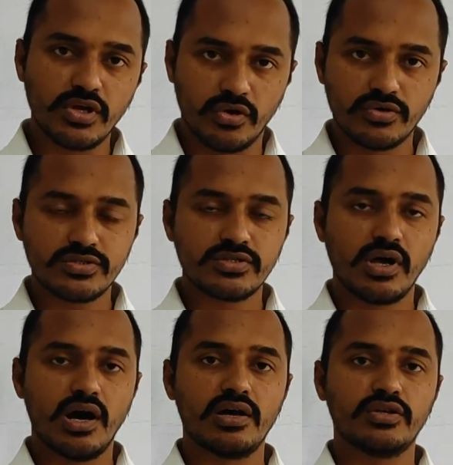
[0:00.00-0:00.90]

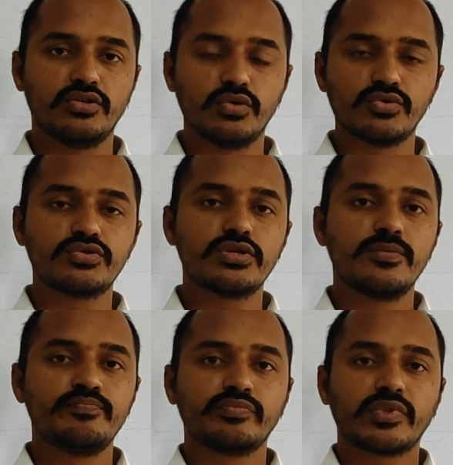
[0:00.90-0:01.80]
diodes, are used
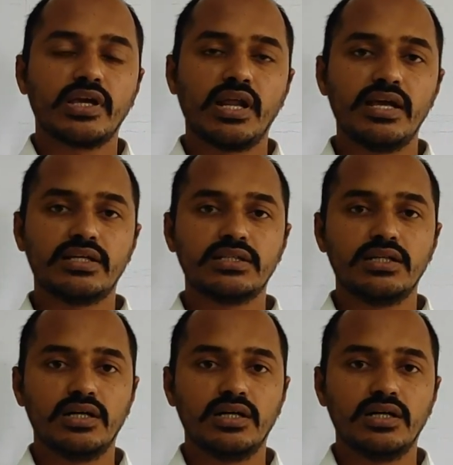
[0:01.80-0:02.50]
like